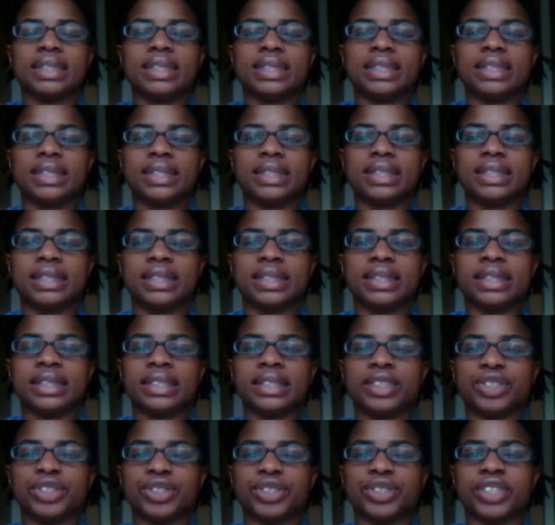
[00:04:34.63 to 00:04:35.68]

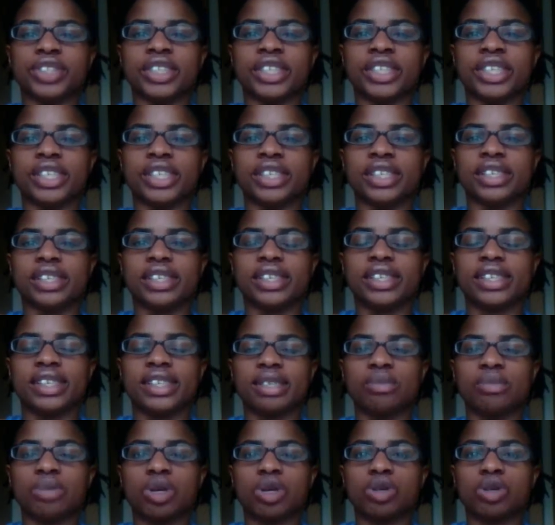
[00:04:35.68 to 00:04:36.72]
These are good.
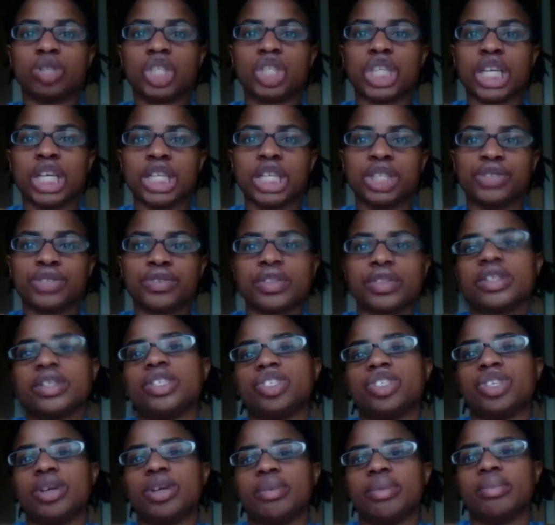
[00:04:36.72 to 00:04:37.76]
Let me go change for the
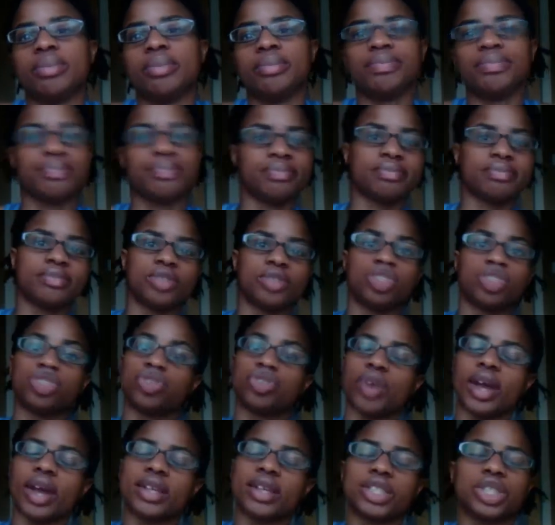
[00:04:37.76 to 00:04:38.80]
gym.
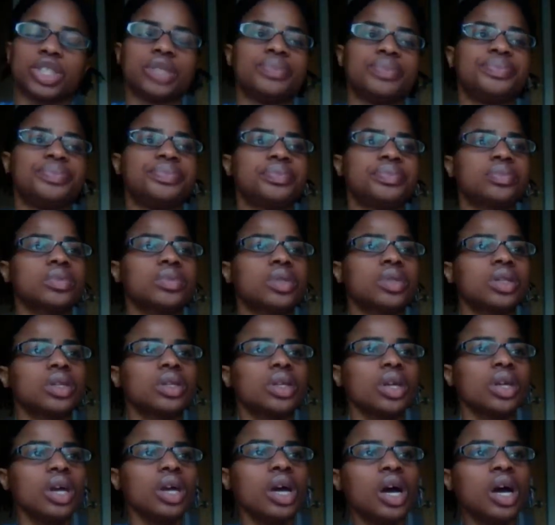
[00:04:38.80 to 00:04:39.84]
Distraction.
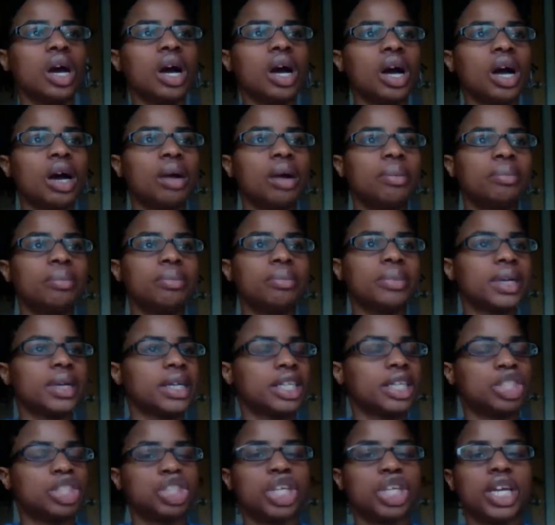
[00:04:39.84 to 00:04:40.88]
I
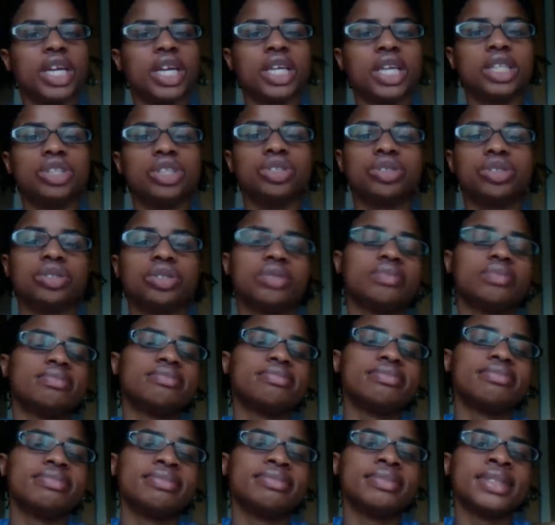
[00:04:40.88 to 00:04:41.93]
get changed.
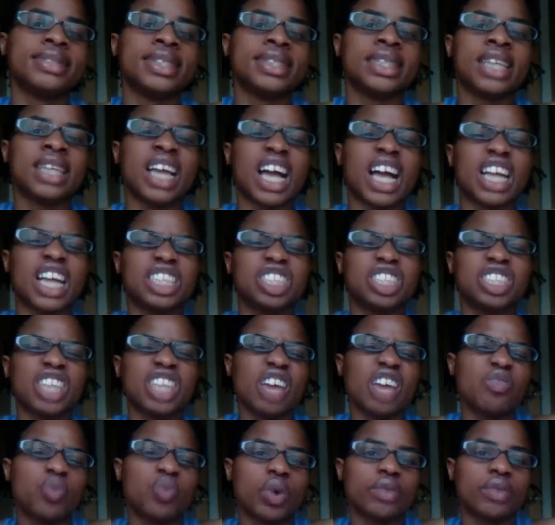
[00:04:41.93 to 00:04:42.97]
I'll just
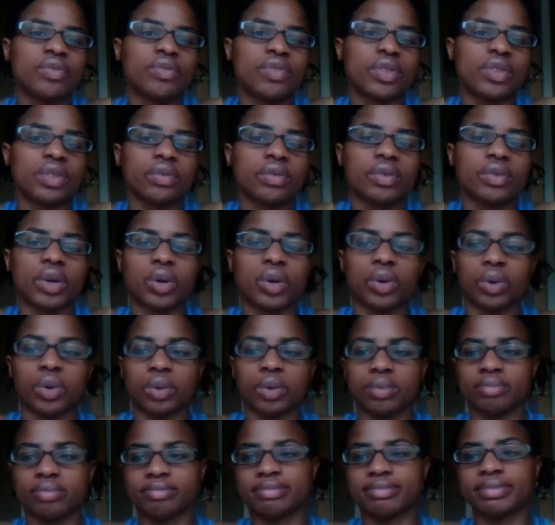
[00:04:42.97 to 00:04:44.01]
have one for the
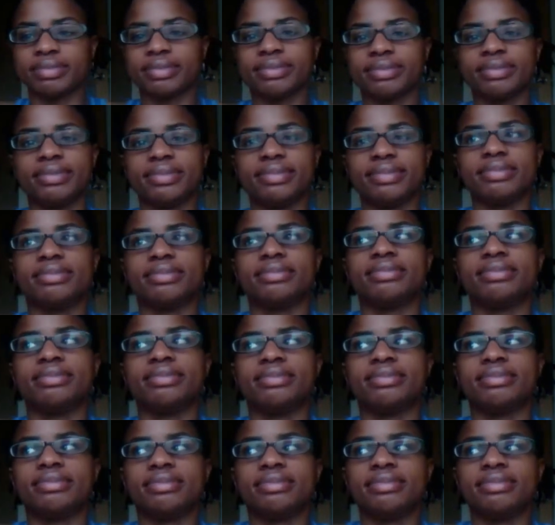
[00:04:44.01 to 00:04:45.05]
road.
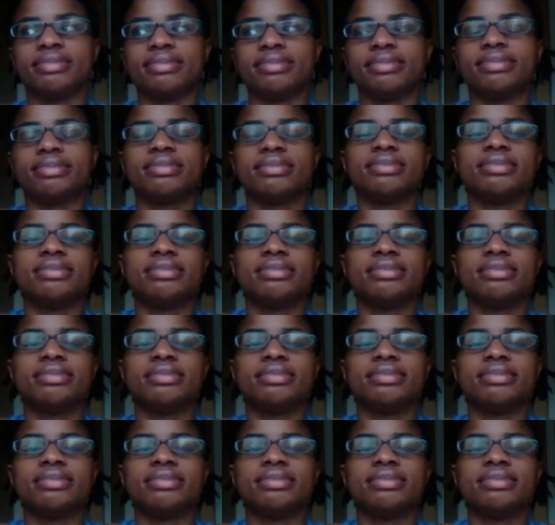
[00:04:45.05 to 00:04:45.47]
And